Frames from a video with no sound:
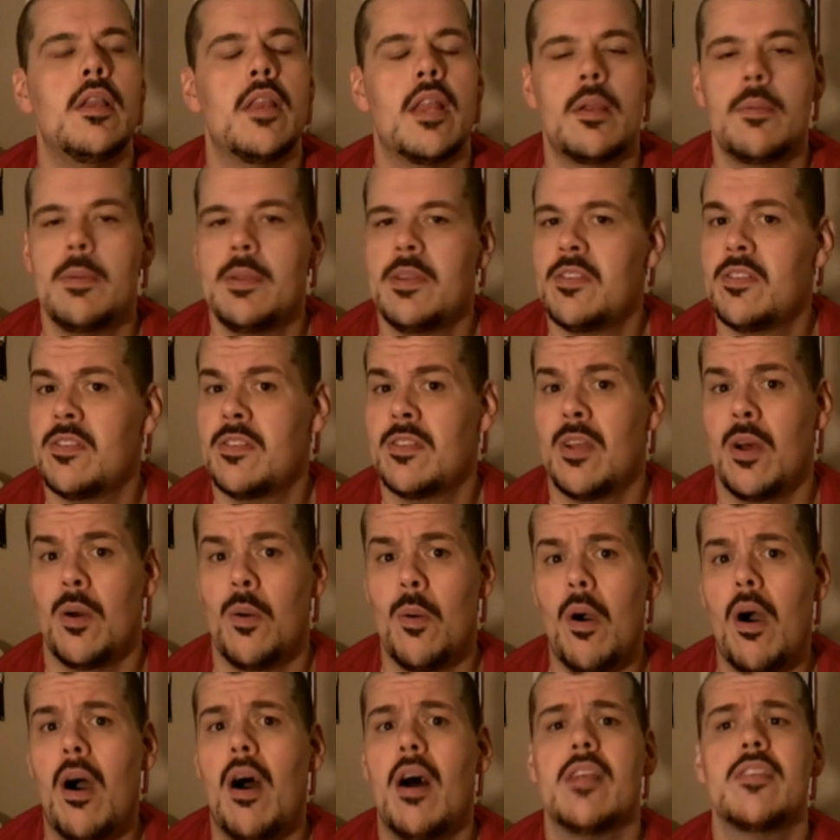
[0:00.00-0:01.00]
that'd be
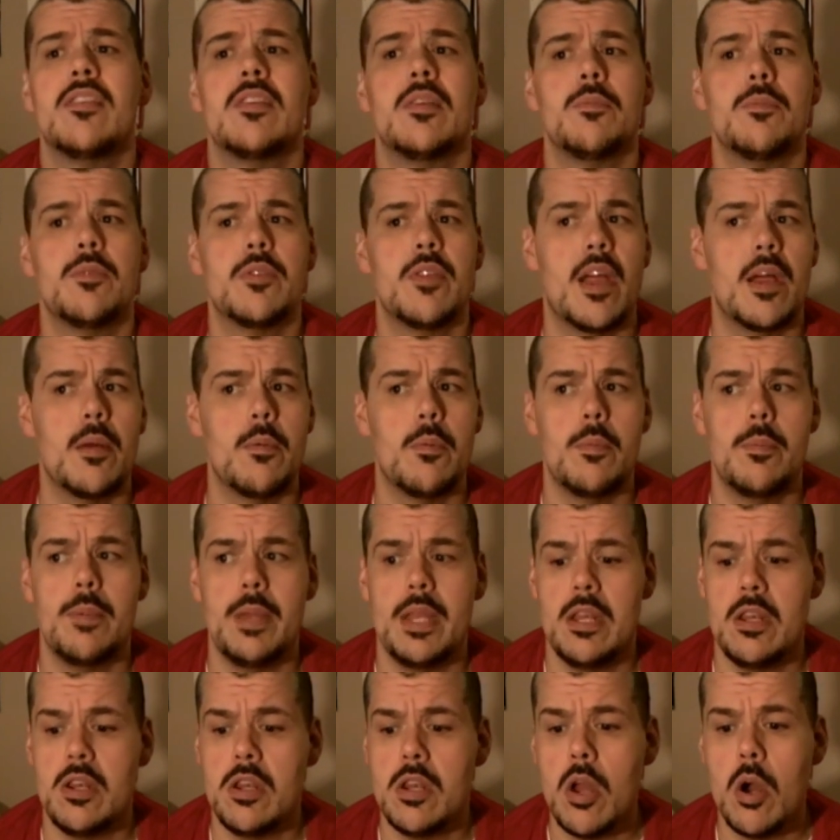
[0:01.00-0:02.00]
so awesome. So that would
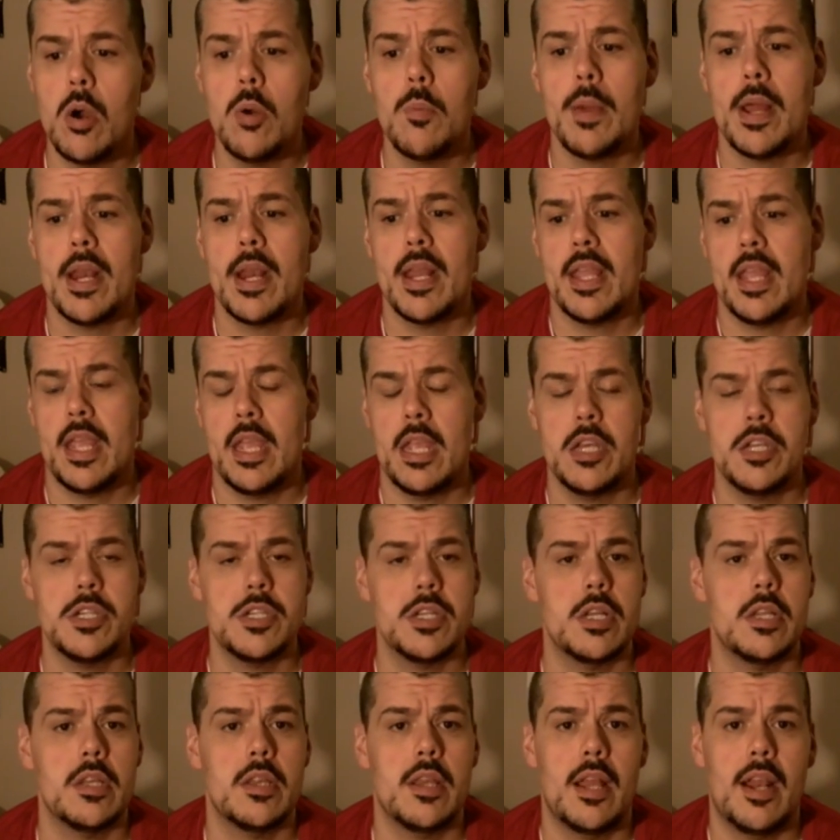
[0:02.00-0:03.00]
be no
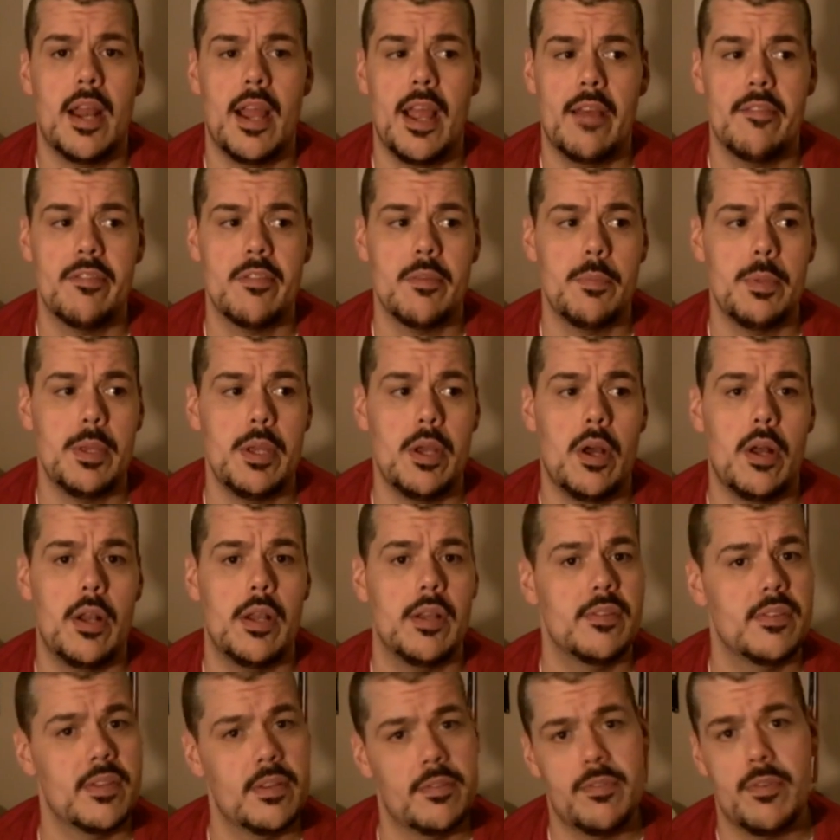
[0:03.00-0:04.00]
medication that I have to be on
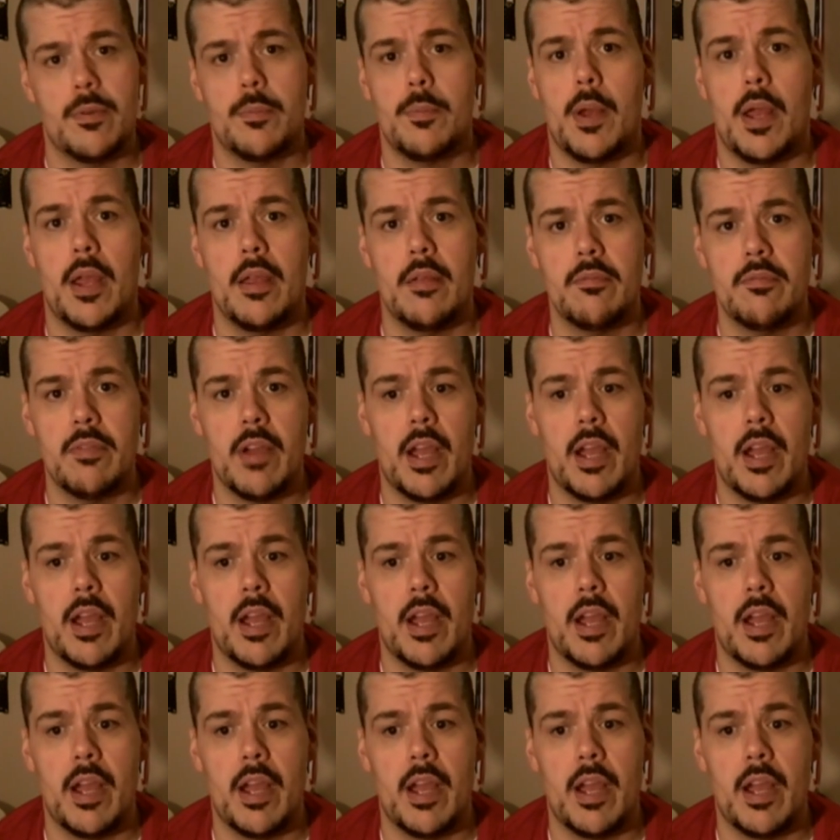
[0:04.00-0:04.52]
except for my